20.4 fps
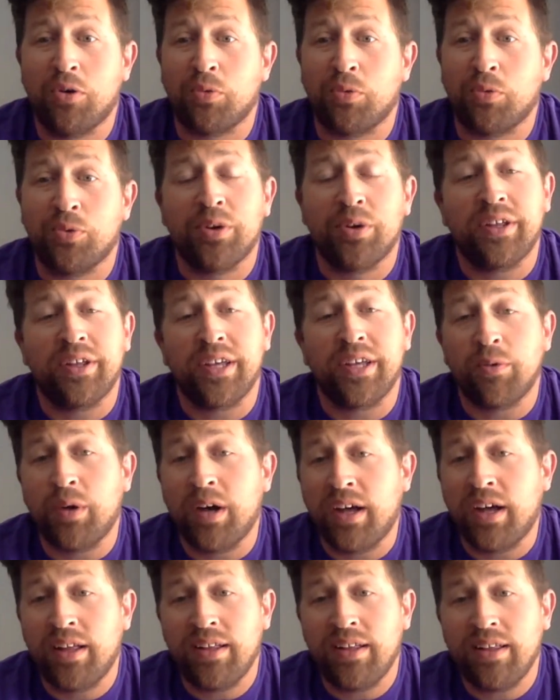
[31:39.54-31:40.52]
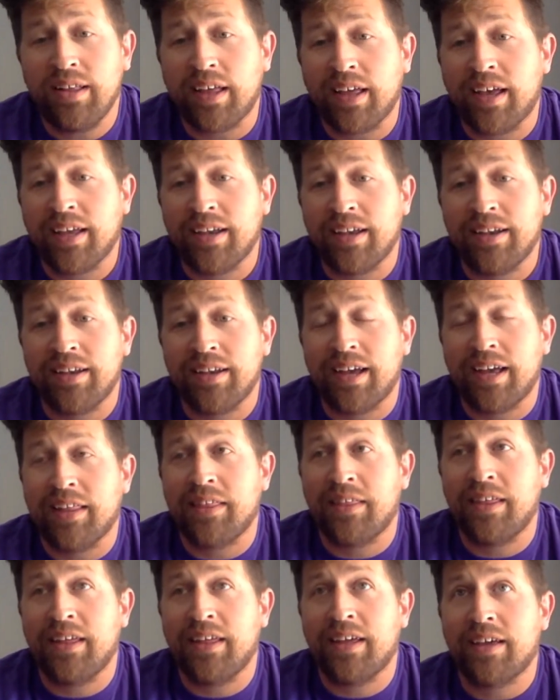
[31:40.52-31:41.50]
really well, and I
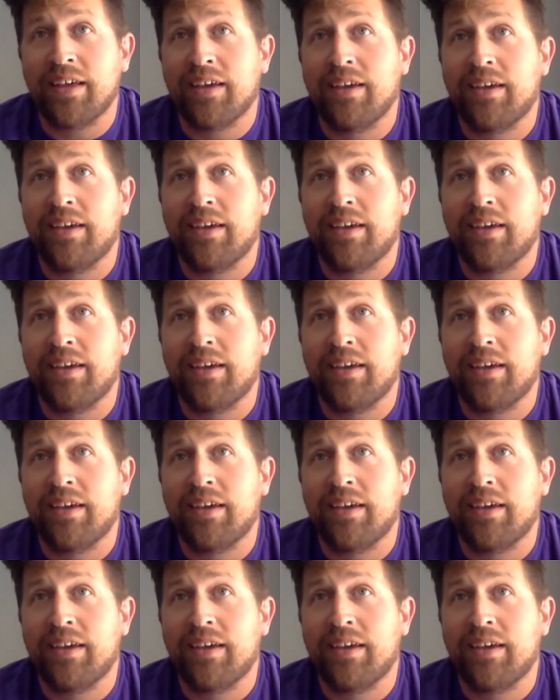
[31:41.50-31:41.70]
think